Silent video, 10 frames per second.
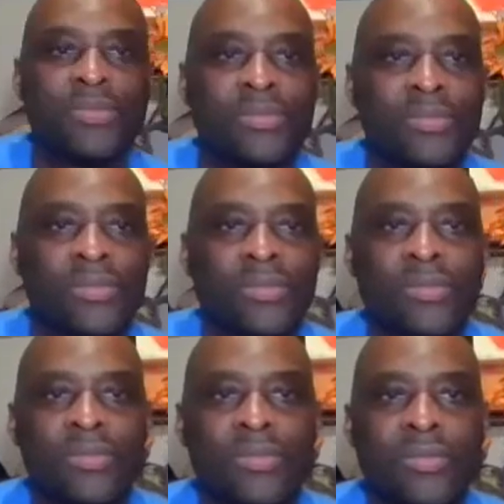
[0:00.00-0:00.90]

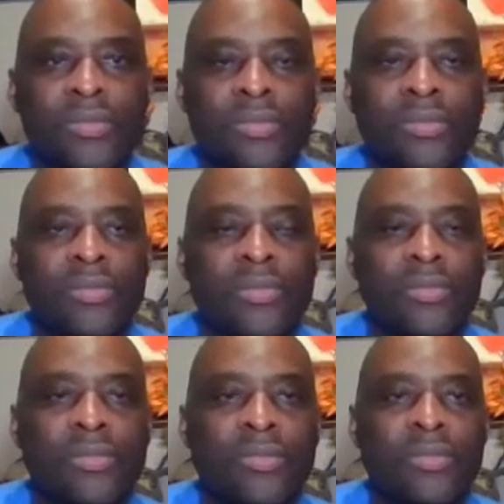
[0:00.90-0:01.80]

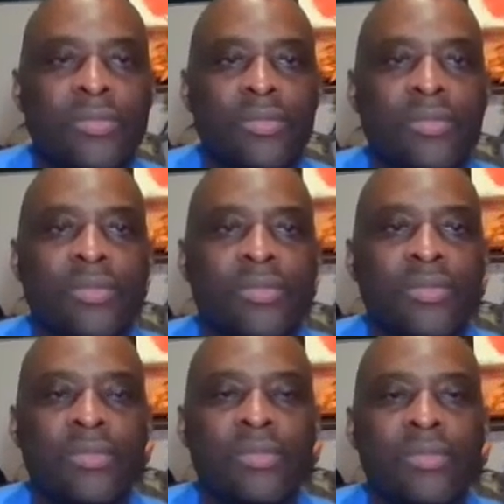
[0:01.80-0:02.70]

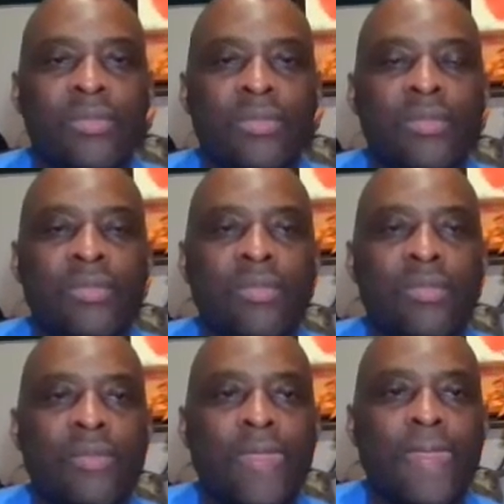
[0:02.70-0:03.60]

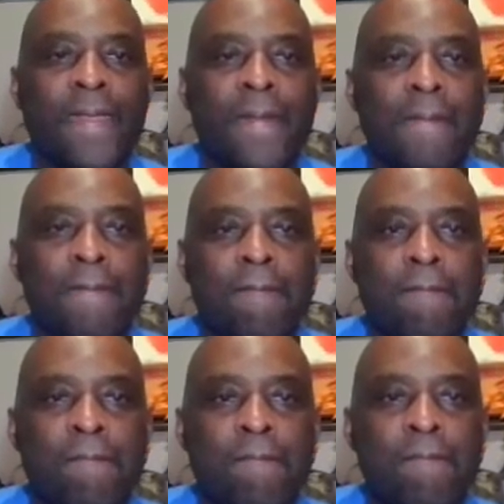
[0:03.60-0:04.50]

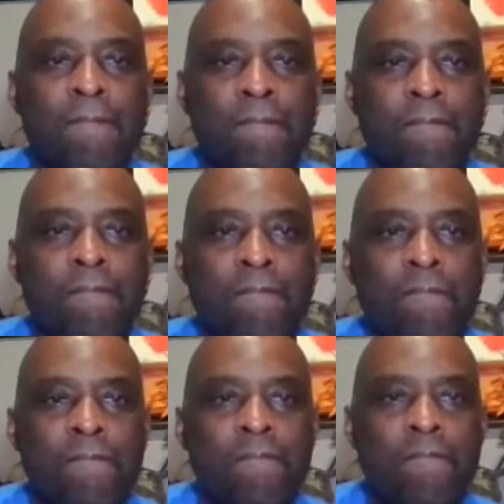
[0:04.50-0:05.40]

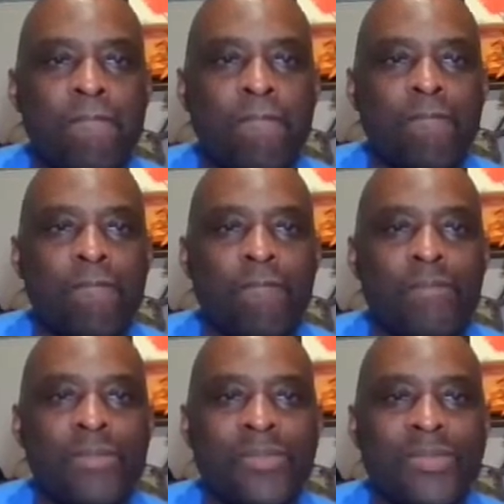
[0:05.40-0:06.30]

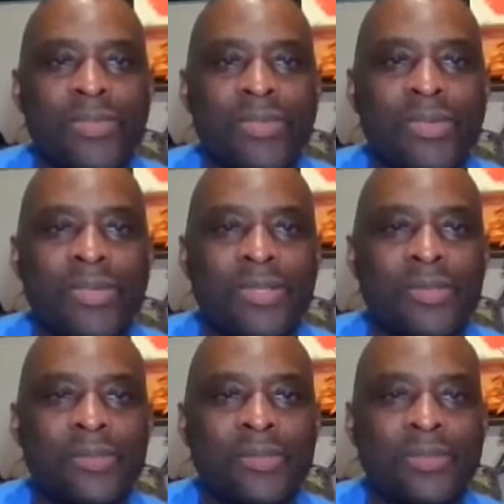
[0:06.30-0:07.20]

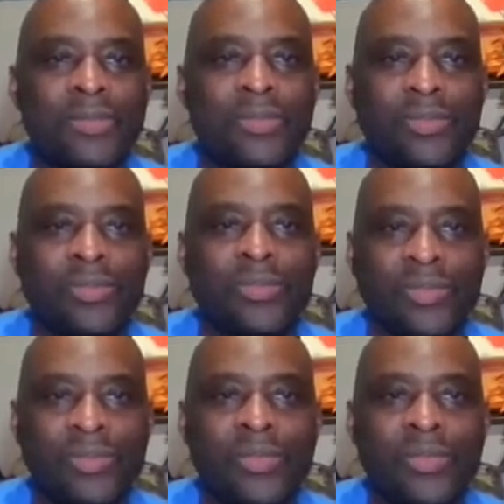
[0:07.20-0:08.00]
[no speech]